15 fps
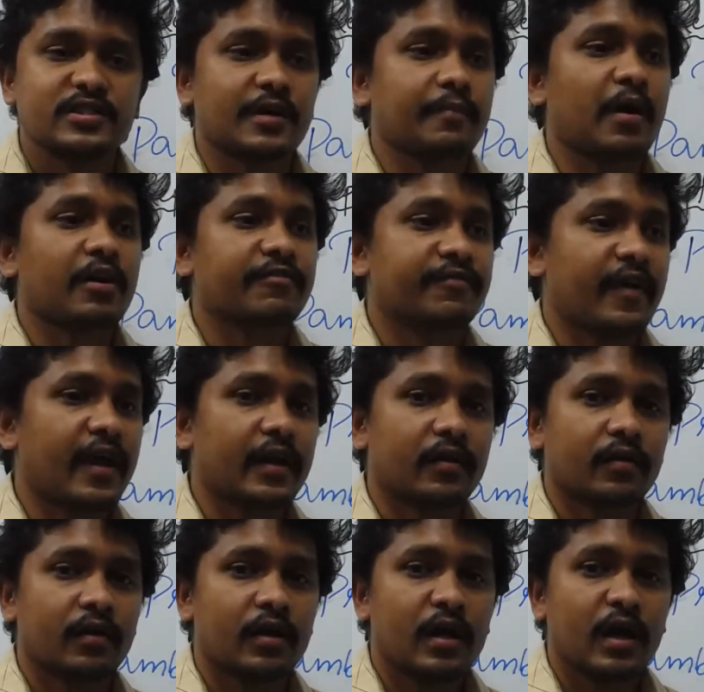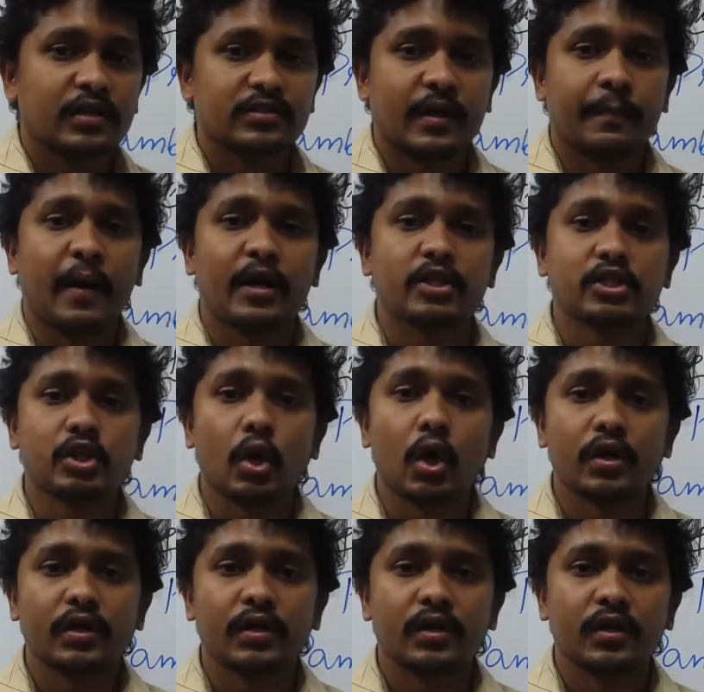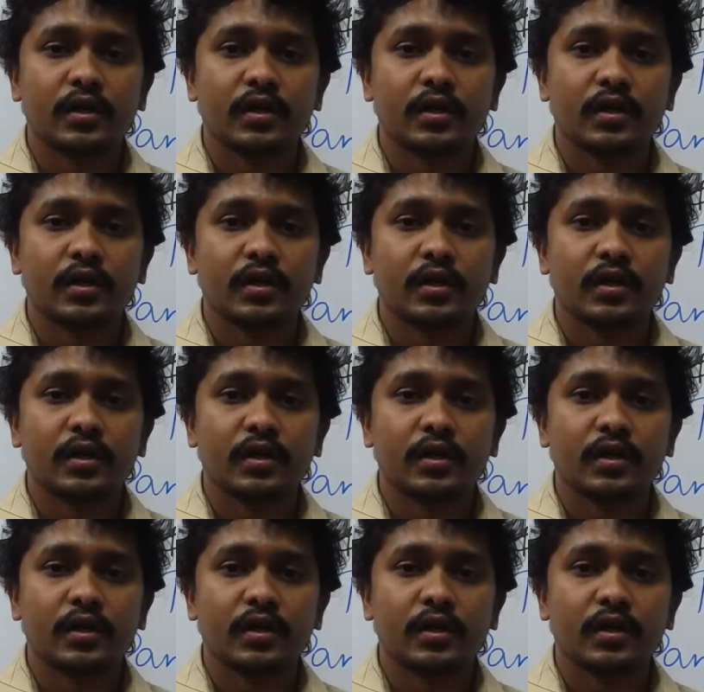some are fair, some are short,